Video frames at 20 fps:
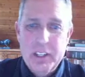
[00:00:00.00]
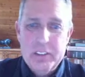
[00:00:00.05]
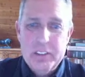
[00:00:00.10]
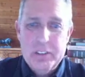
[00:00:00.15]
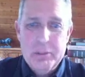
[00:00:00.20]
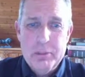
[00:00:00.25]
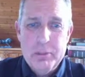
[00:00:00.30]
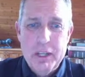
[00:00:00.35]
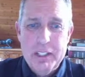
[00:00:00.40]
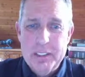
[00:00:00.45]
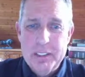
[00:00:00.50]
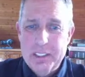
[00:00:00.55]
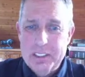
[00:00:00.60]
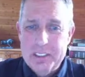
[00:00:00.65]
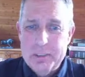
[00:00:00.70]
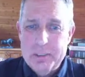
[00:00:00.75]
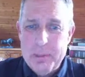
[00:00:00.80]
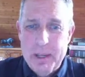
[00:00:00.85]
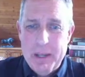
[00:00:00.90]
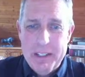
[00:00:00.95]
you might
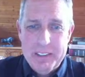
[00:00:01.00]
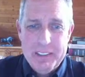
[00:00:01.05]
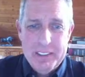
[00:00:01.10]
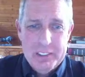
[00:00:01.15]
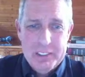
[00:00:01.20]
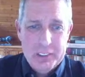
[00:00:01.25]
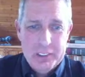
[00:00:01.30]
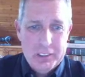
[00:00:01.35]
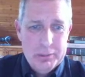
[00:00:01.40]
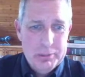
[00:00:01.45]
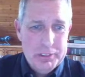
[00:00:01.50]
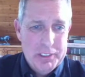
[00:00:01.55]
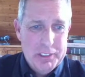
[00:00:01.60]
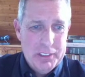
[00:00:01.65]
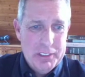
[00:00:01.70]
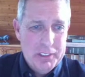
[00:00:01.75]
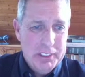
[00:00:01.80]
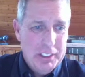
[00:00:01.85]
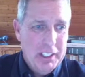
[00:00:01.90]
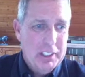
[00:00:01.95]
expect, as a
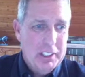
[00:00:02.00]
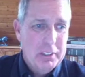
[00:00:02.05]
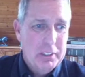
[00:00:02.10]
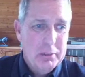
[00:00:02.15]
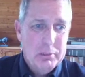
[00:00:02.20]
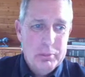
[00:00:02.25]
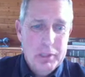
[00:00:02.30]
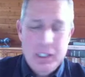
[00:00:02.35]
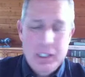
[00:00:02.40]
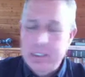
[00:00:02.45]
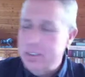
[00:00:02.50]
libertarian, I don't